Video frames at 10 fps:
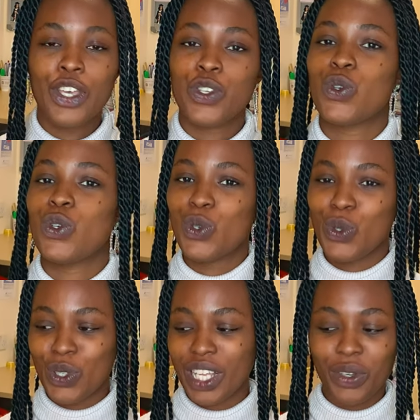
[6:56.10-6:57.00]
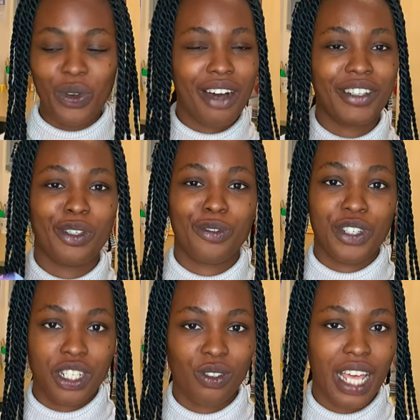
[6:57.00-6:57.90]
so you know that you have an
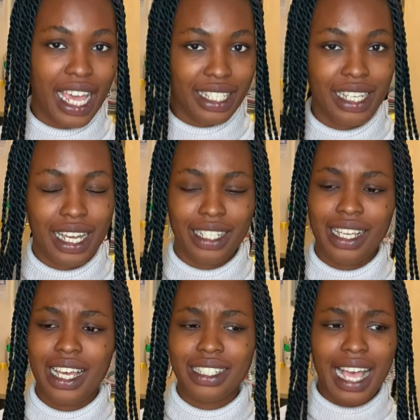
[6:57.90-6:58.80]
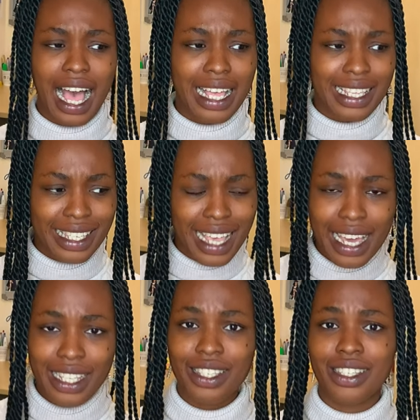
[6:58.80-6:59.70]
official ID card. And
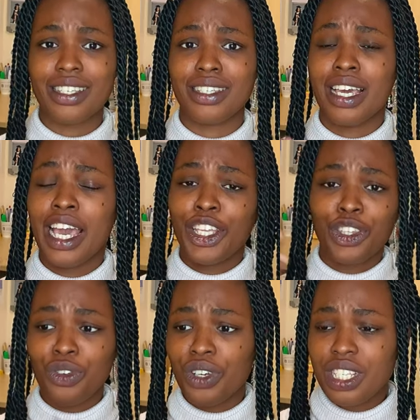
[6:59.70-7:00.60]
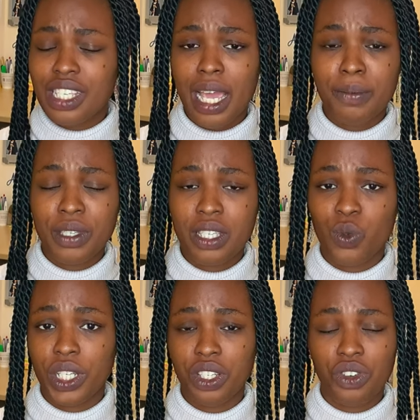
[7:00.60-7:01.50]
aside the
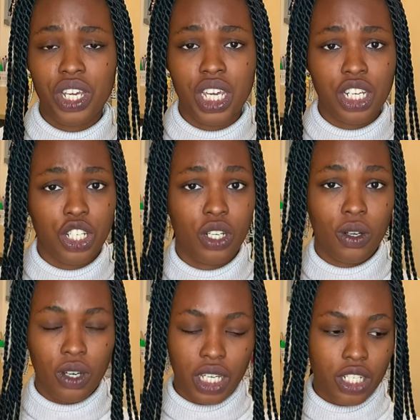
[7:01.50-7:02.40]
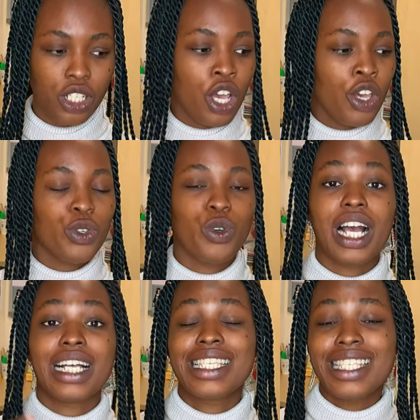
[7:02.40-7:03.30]
3x23 kg luggage, you
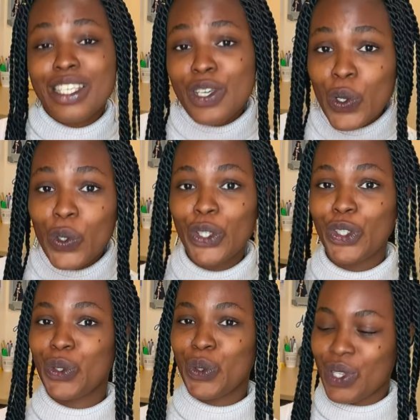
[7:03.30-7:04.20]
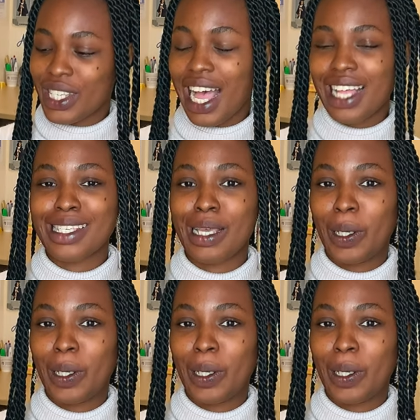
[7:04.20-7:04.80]
can still use that